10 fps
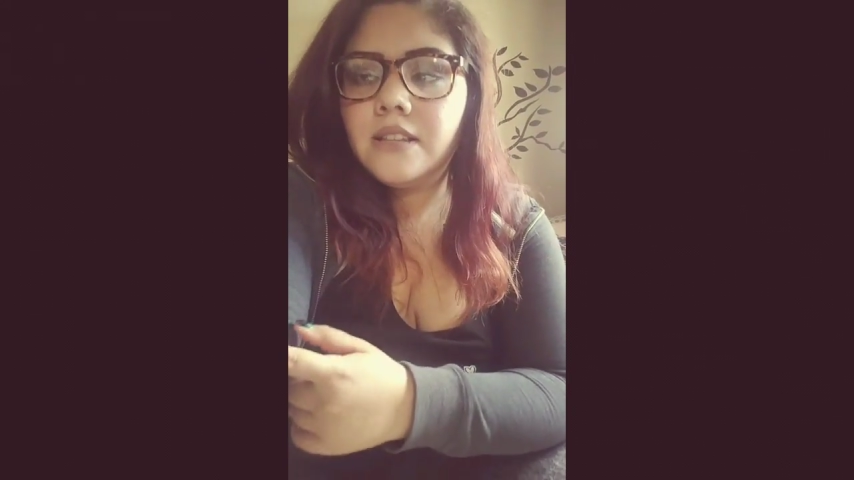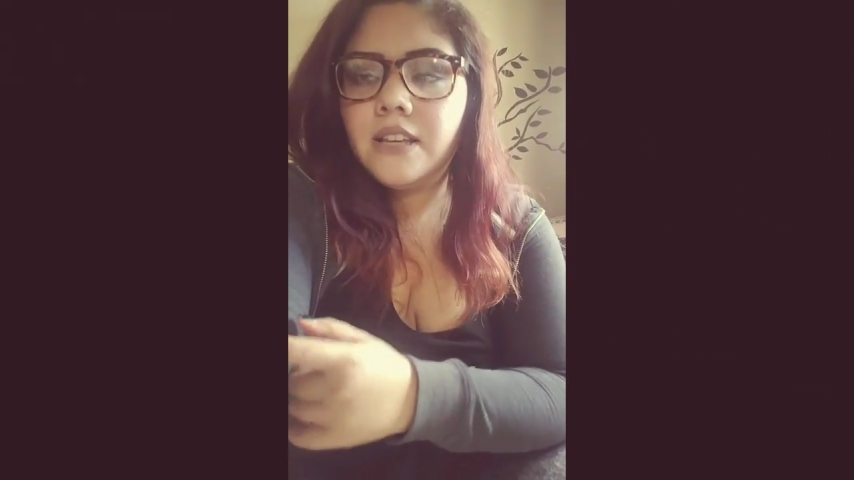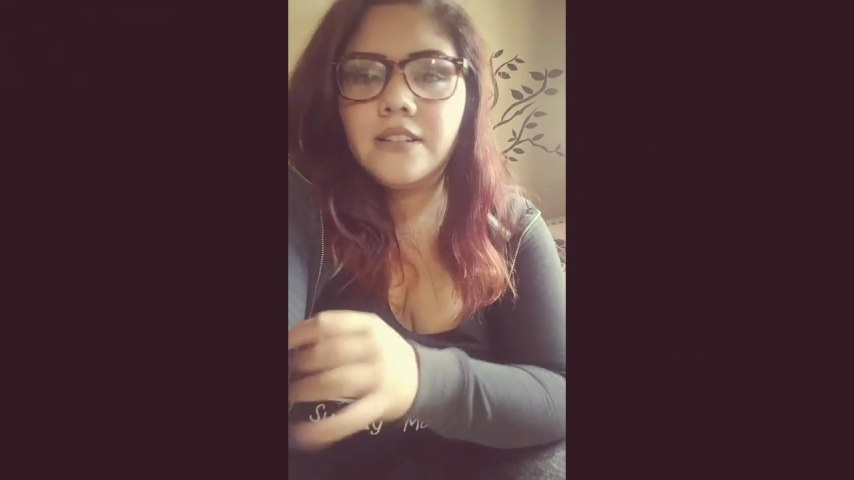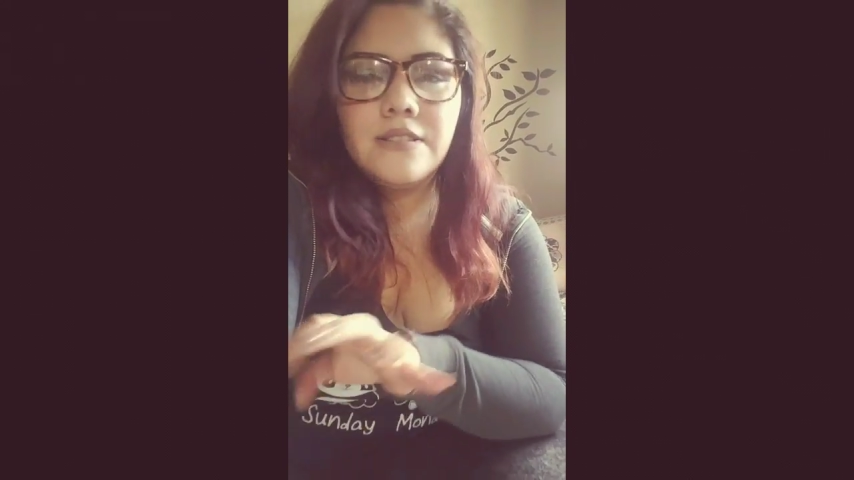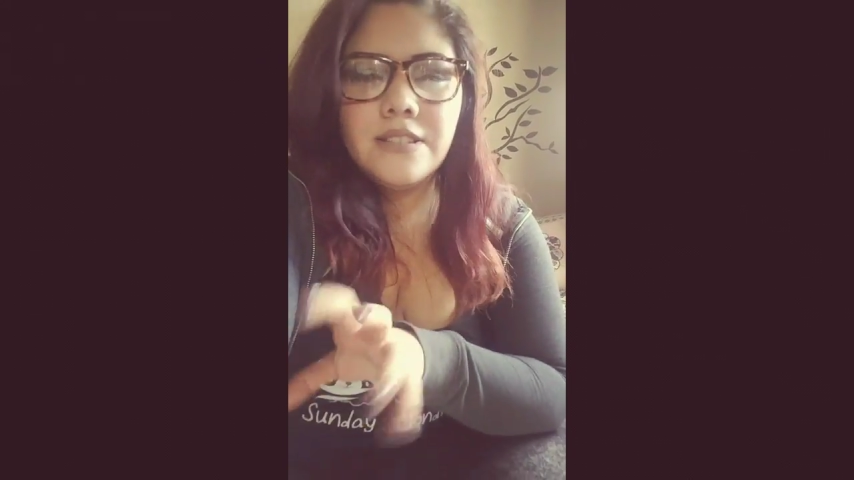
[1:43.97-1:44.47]

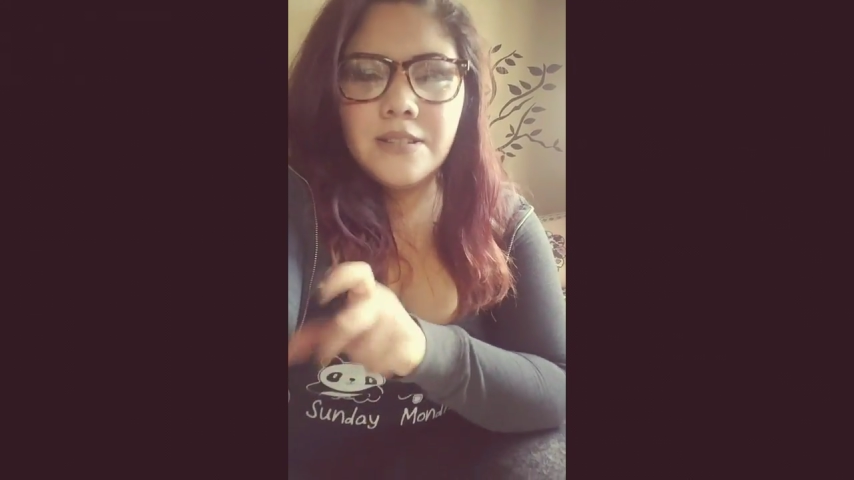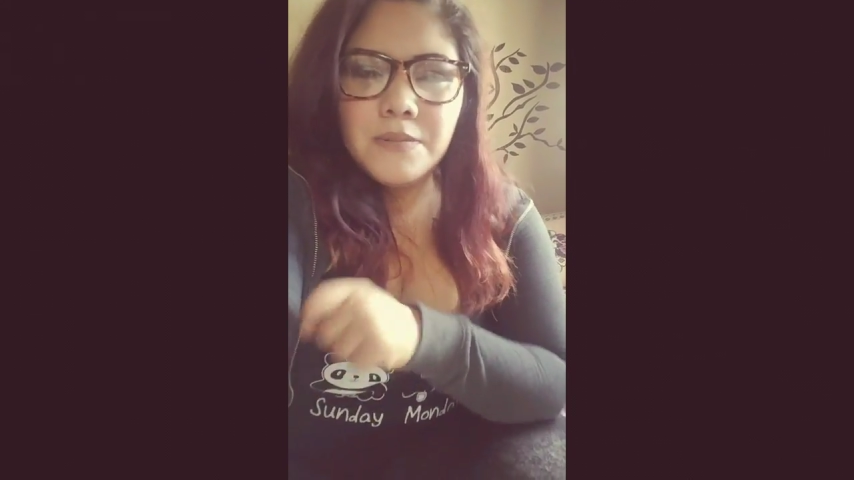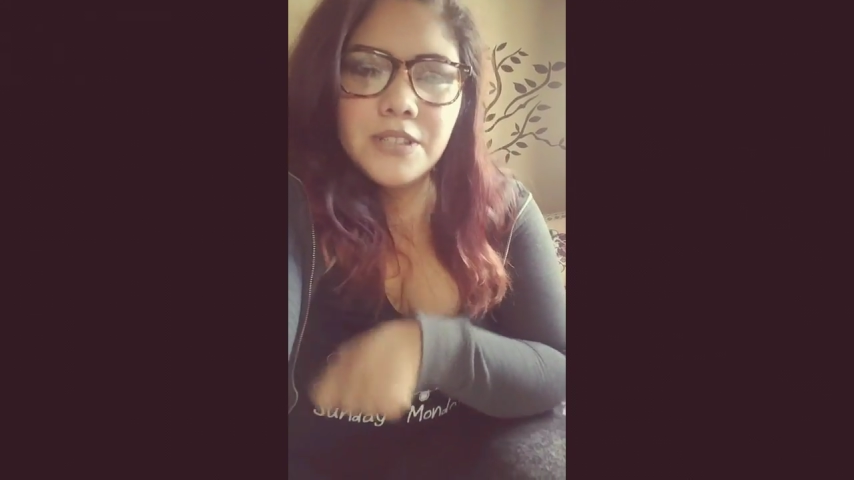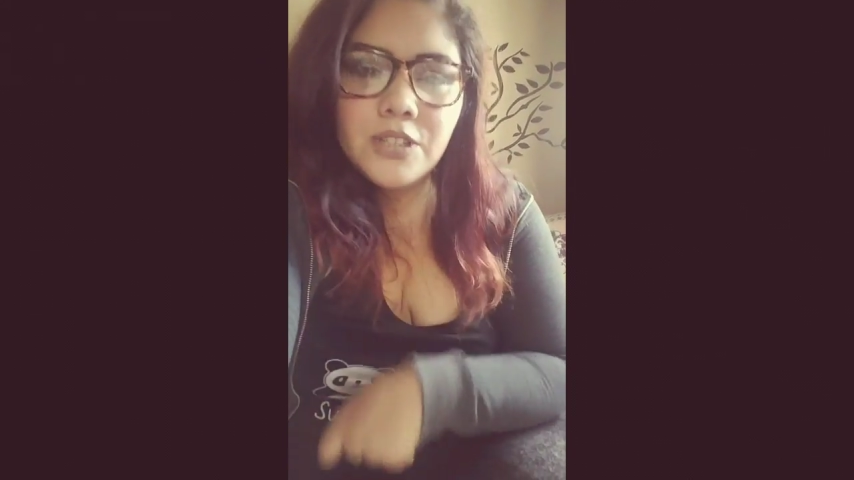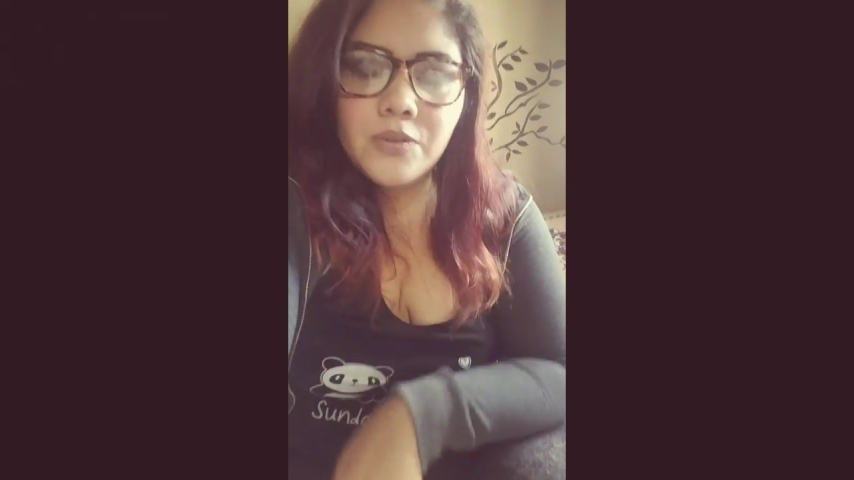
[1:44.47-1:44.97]
like just a
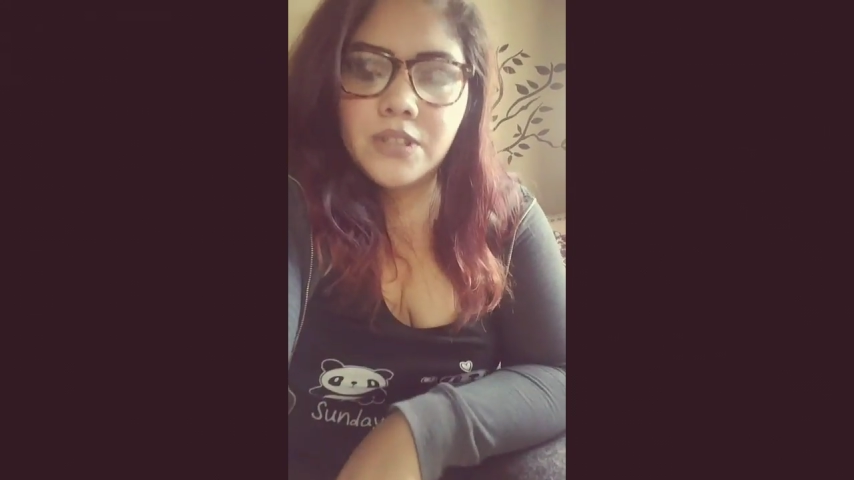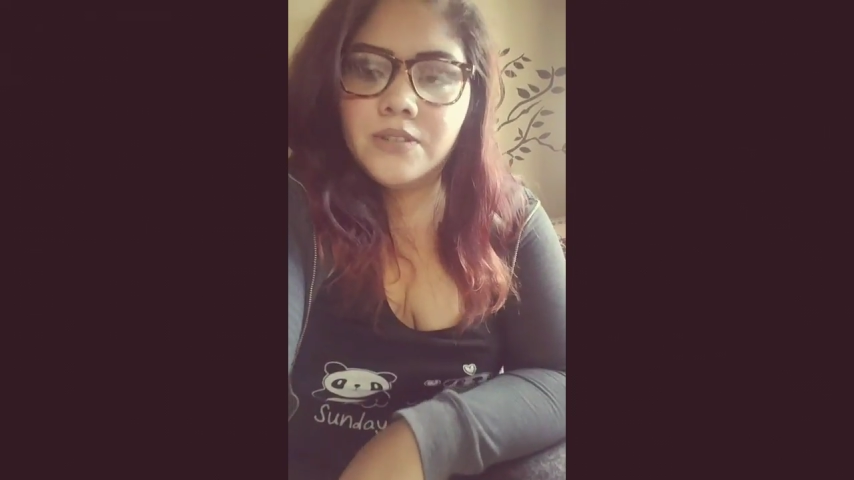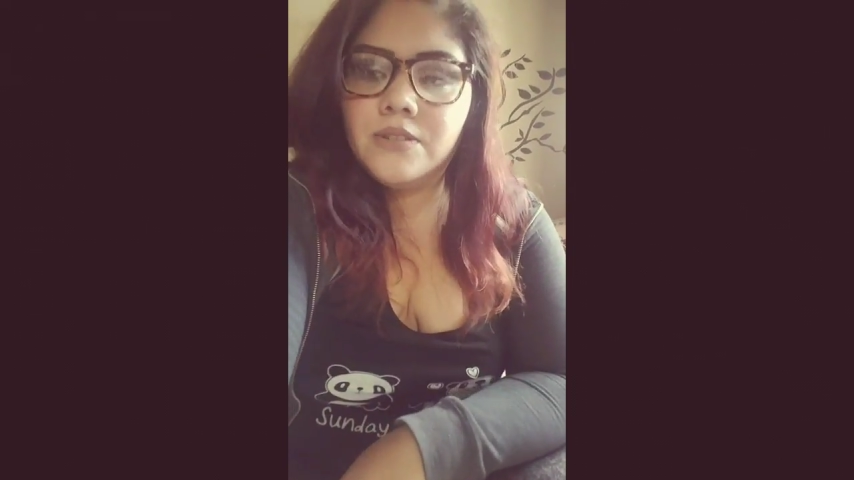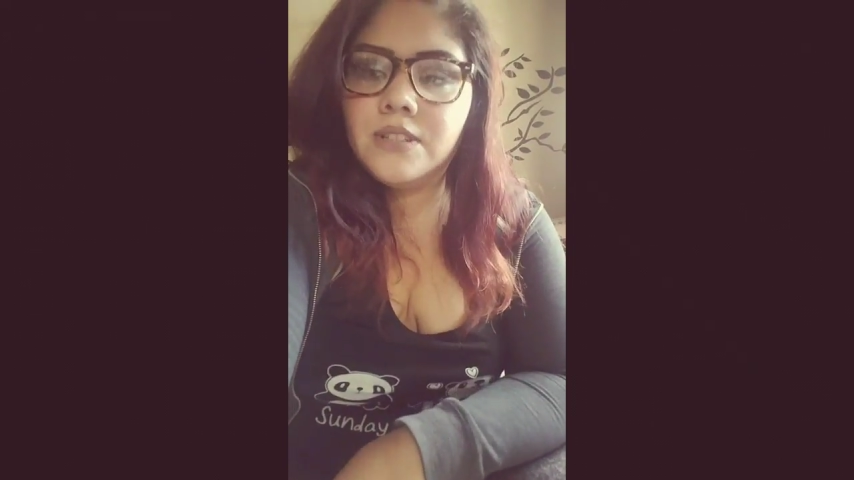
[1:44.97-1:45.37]
bunch of cool little